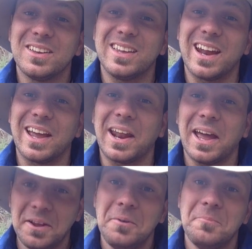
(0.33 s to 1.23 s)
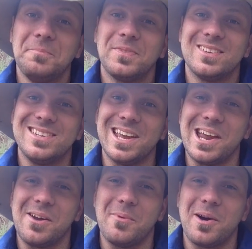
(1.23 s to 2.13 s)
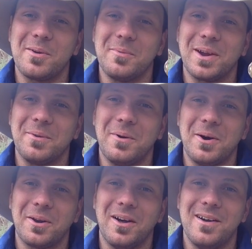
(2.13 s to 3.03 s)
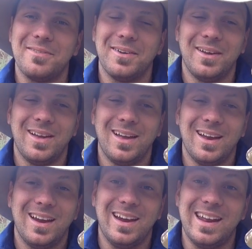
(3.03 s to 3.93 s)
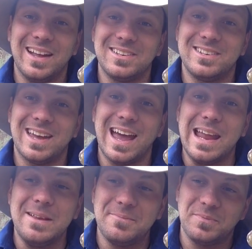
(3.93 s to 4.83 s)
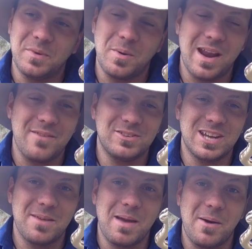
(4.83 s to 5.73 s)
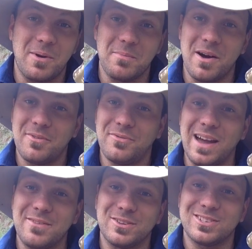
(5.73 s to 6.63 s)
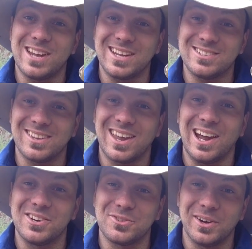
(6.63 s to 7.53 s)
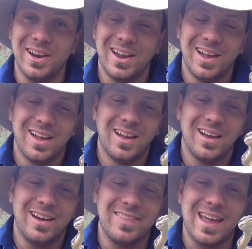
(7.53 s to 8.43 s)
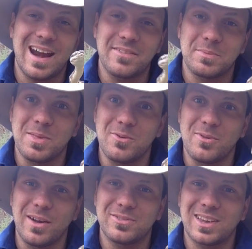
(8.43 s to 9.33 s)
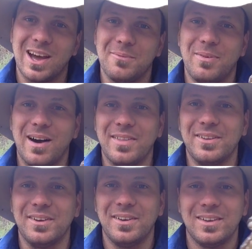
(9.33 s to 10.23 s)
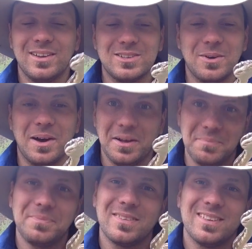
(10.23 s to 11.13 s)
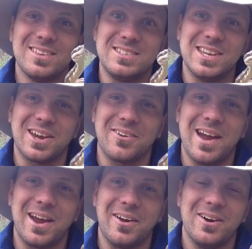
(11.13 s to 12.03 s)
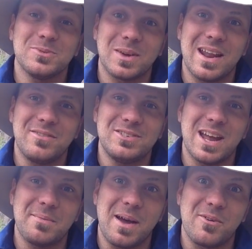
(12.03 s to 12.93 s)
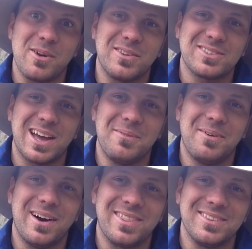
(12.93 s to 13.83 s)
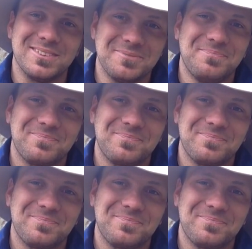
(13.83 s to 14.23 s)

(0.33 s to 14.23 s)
G'day, g'day. It's Nick here and welcome to Wicked Wildlife. And today, we want to have a chat about one of my favourite snakes in the country. And that'd have to be the rough-scale python. So stick around, guys. We're going to have a chat about rough-scale pythons.